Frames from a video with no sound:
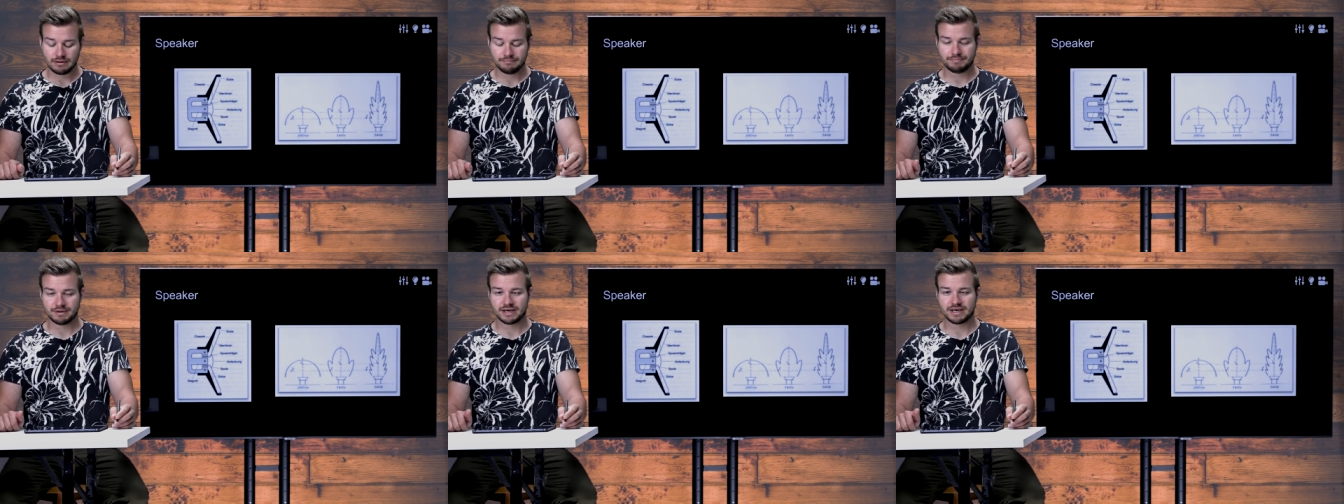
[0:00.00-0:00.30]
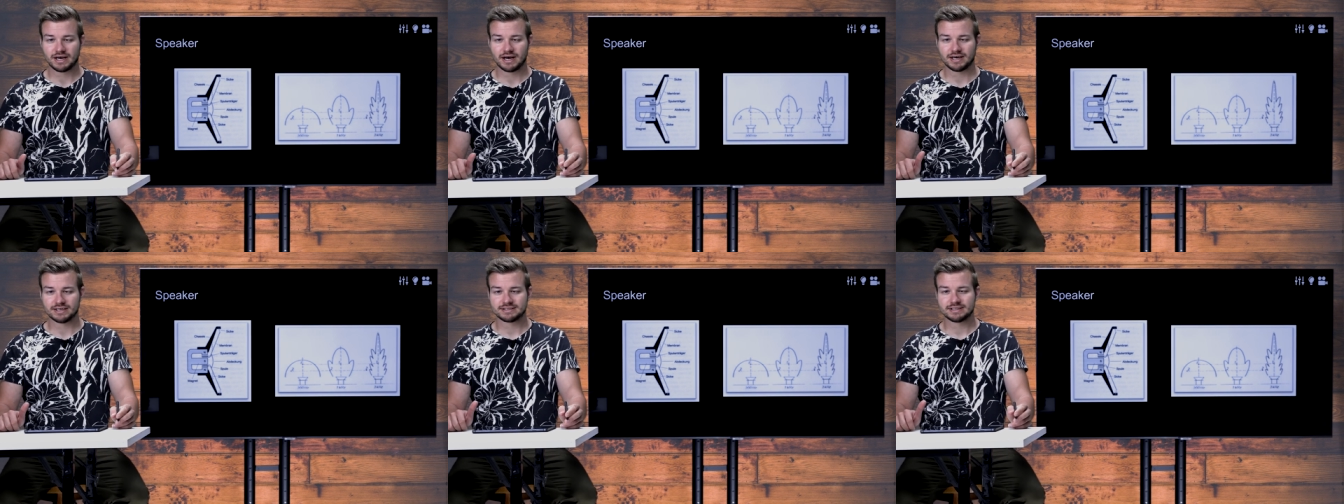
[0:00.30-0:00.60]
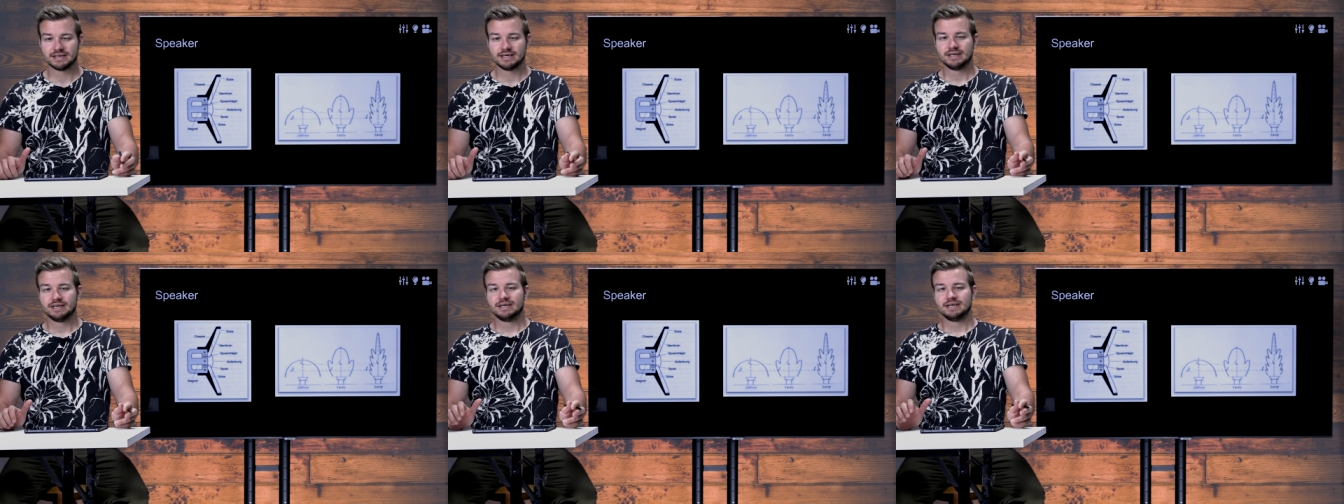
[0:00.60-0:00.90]

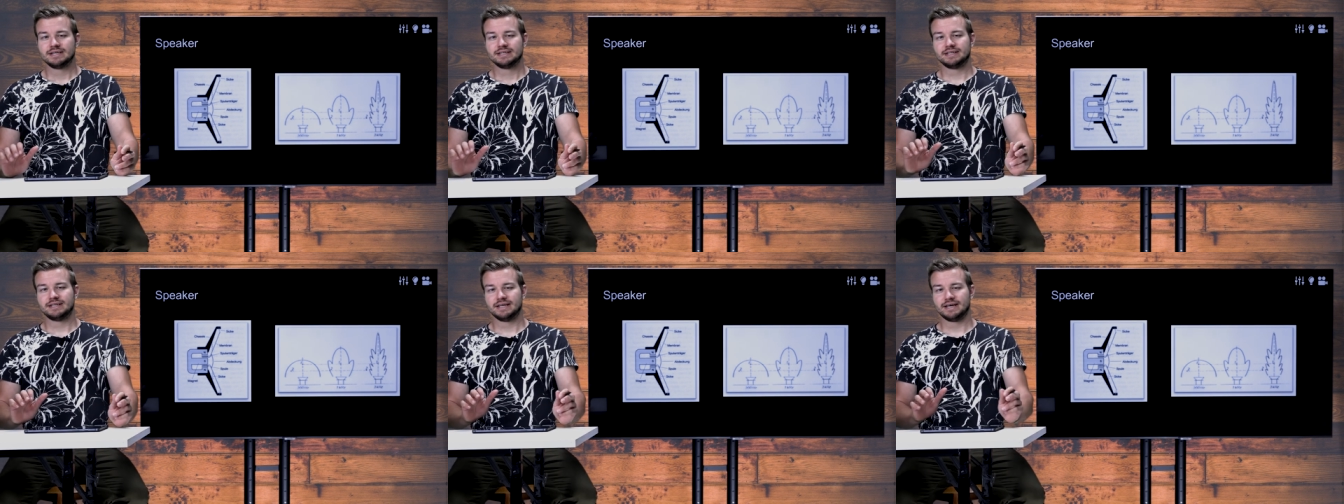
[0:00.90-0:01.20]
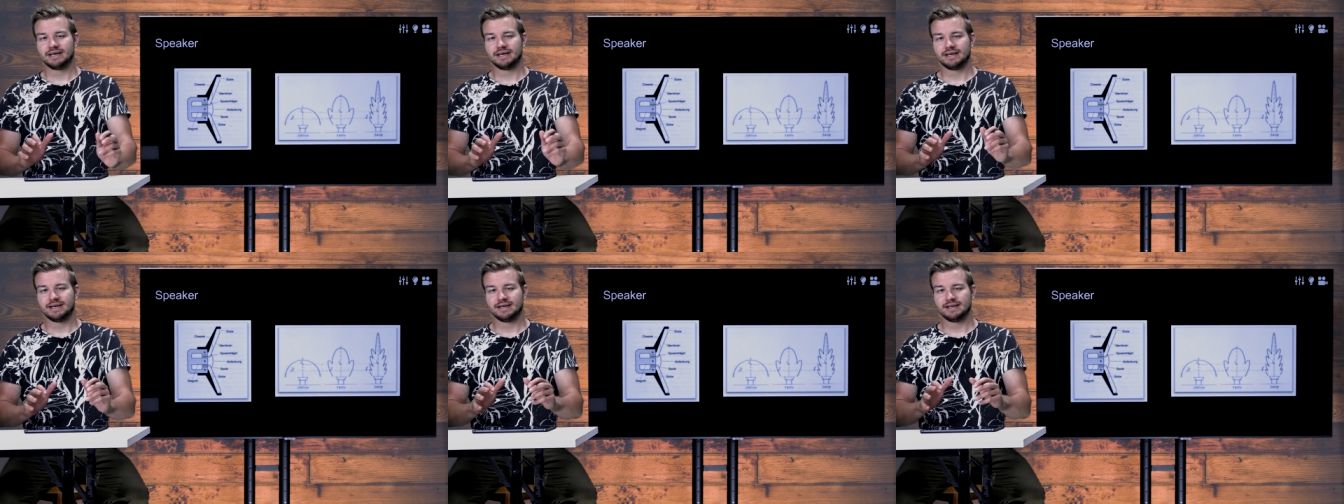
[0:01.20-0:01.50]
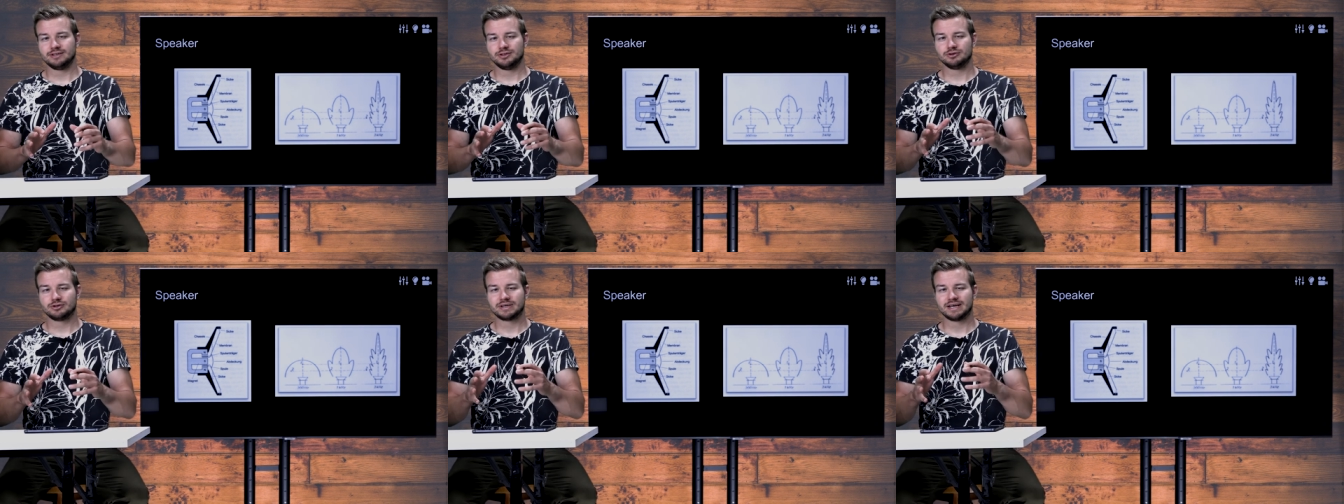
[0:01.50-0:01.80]
because uh,
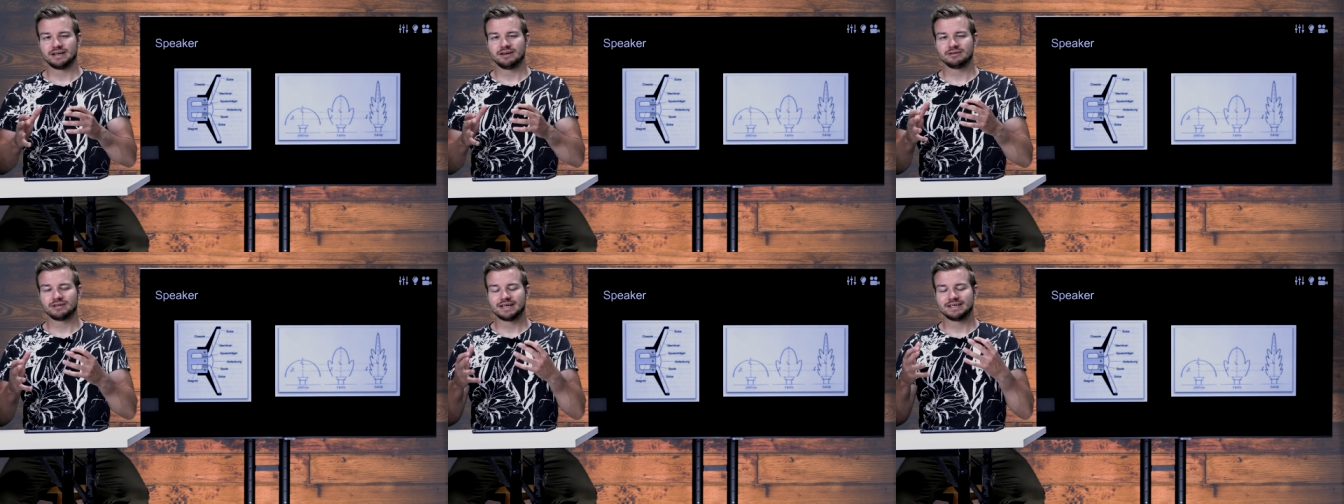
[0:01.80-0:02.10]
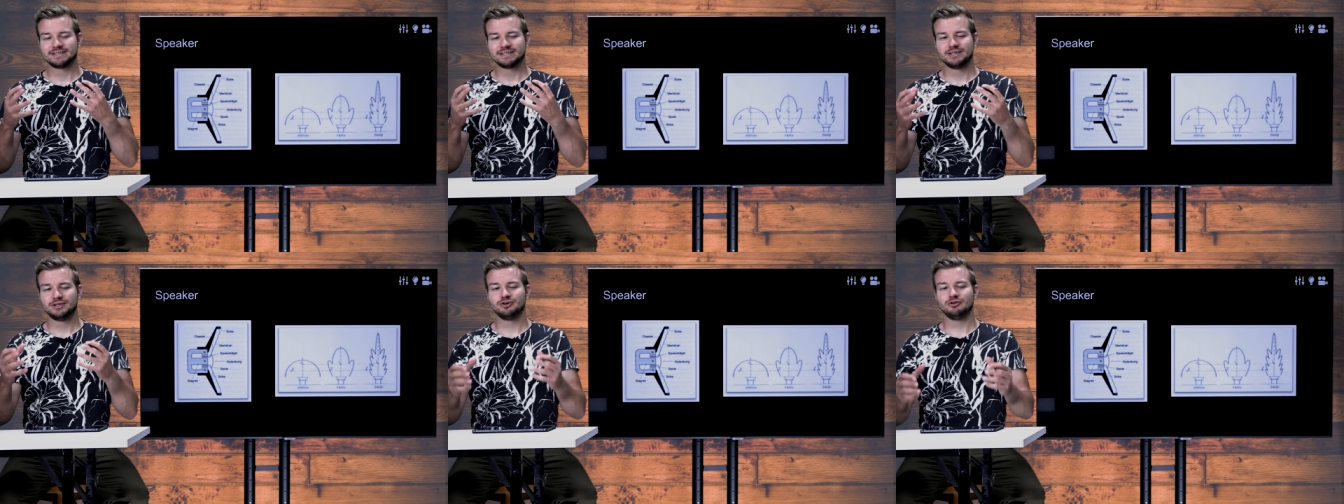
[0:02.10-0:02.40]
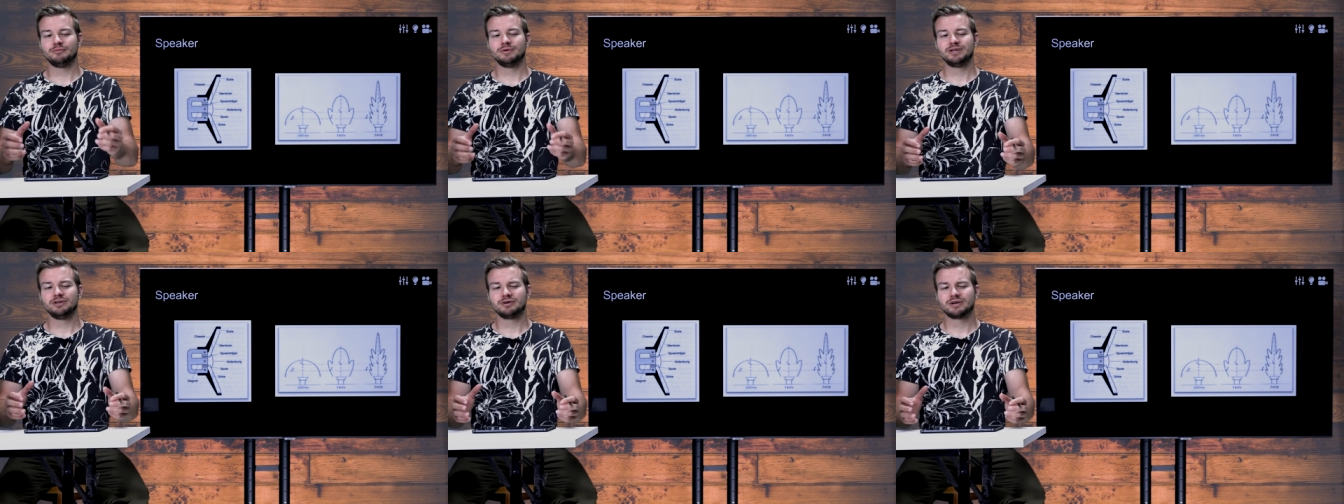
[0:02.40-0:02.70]
you cannot, as a
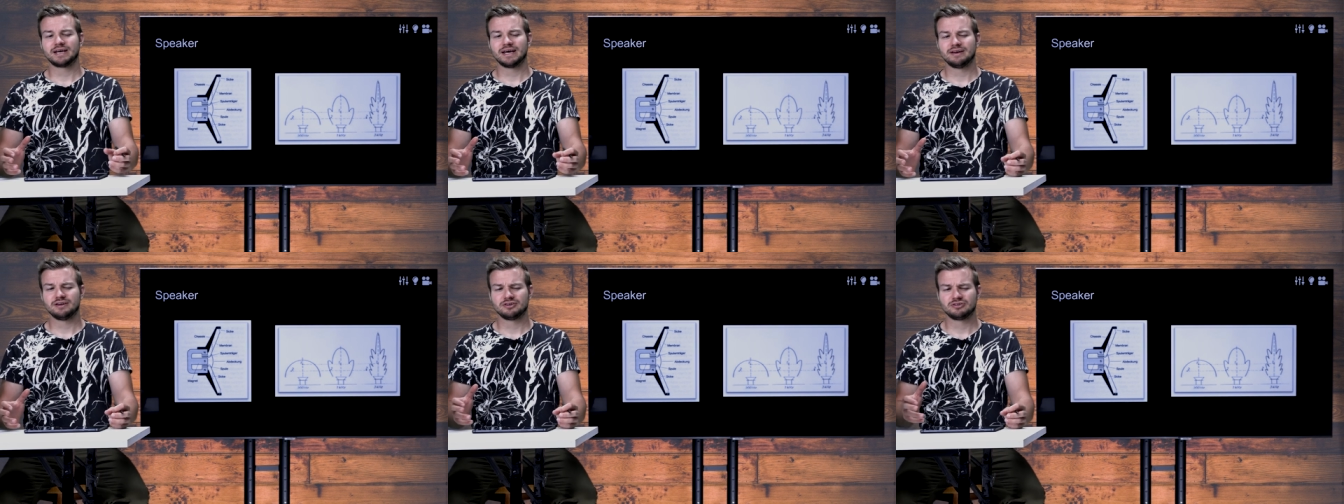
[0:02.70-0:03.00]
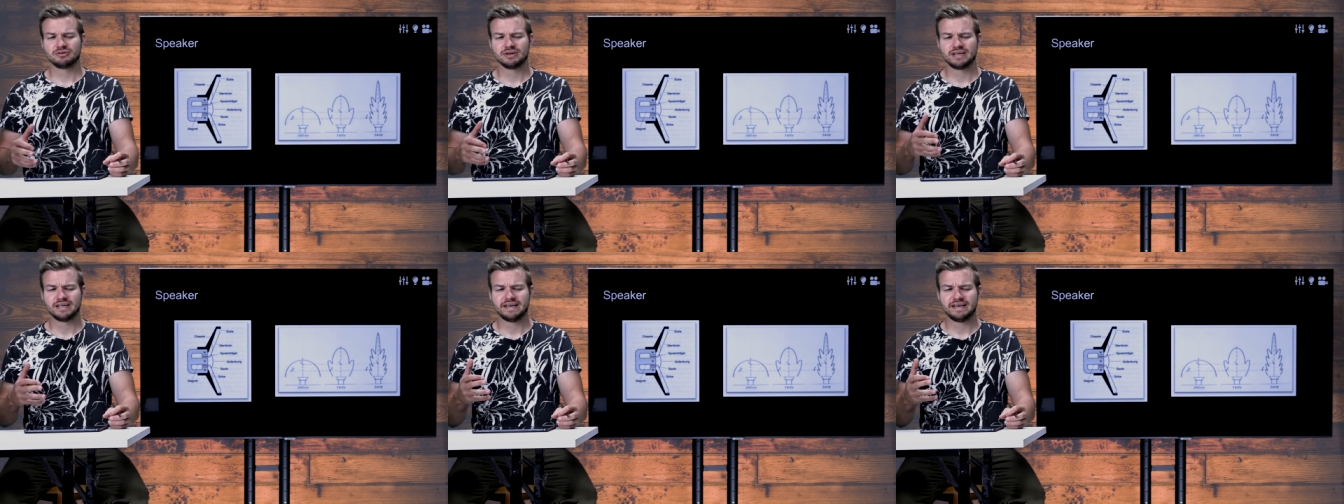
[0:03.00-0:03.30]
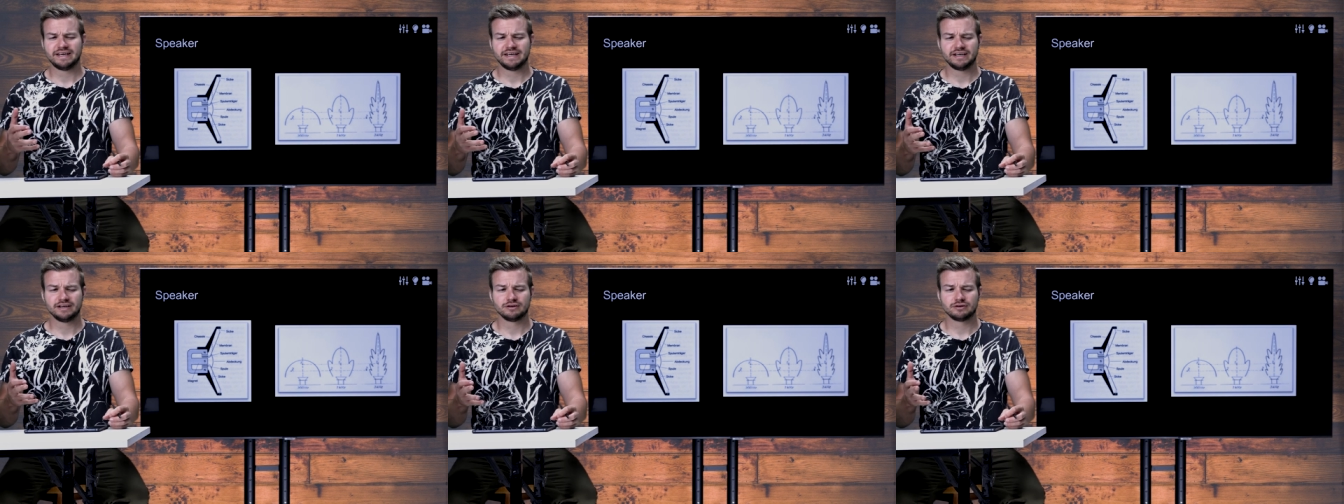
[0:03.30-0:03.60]
human, you cannot really
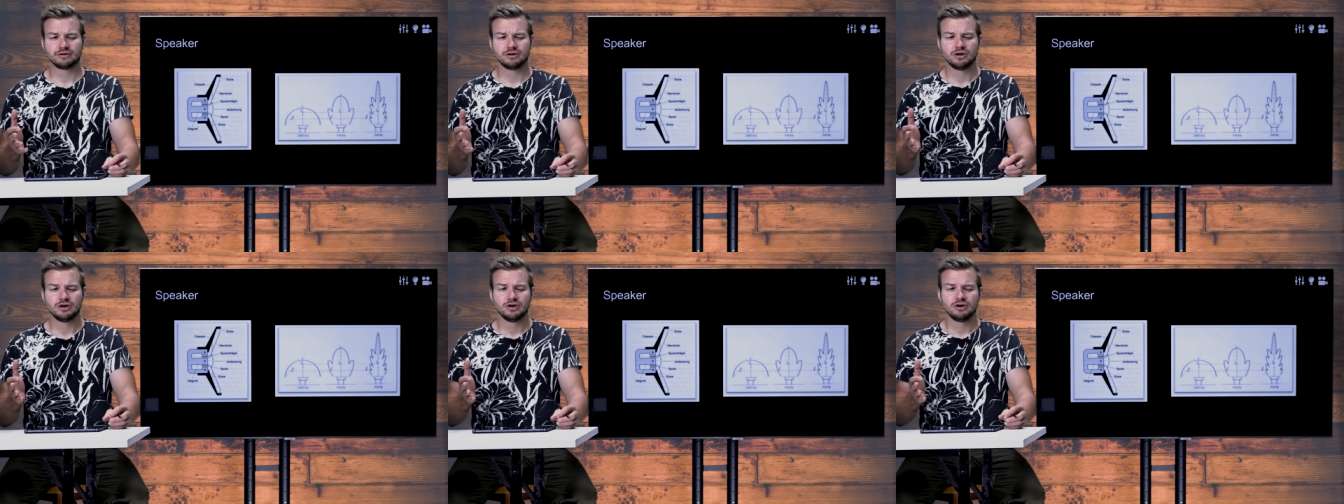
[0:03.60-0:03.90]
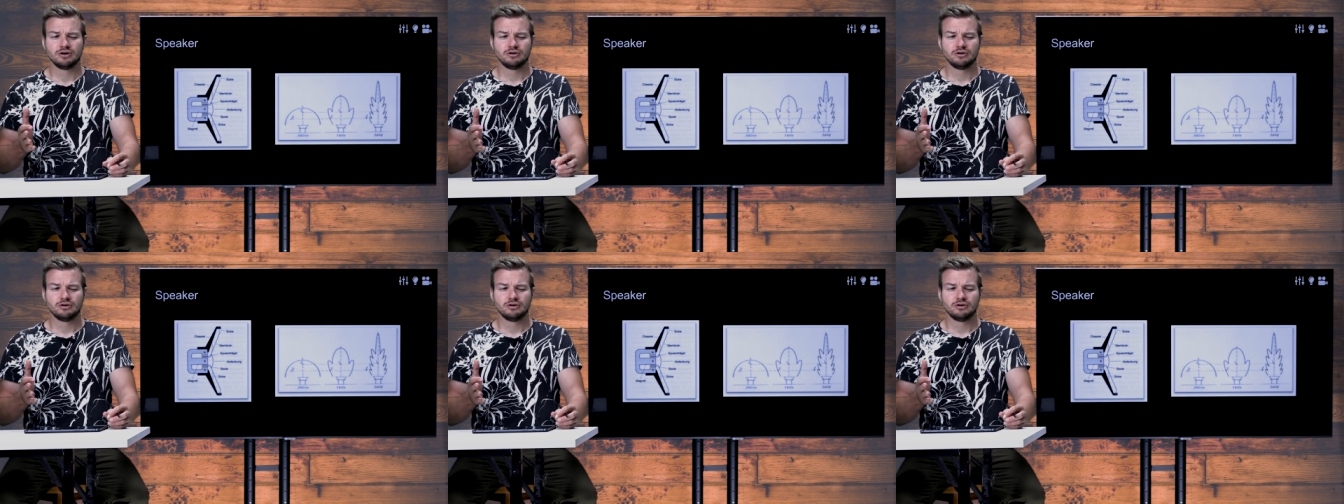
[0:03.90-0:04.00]
hear